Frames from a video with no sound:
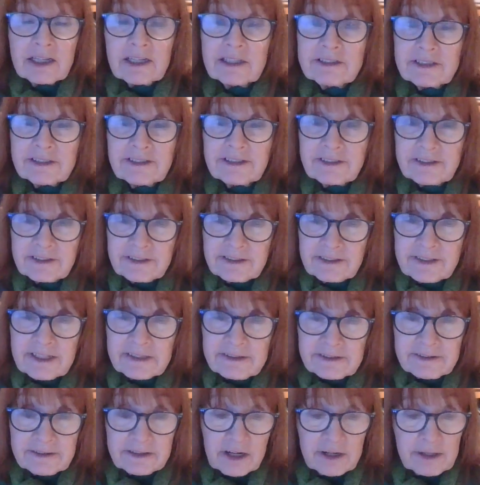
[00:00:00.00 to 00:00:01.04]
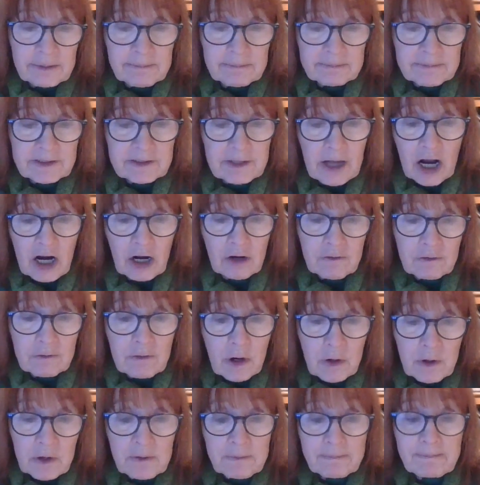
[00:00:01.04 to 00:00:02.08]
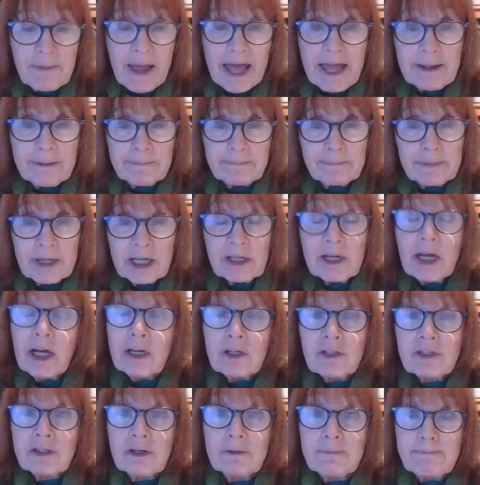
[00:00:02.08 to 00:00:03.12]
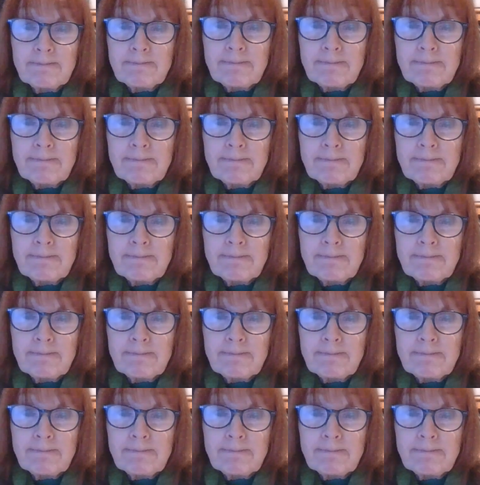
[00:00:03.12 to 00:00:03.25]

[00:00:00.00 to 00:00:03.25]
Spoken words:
Systems a roadmap to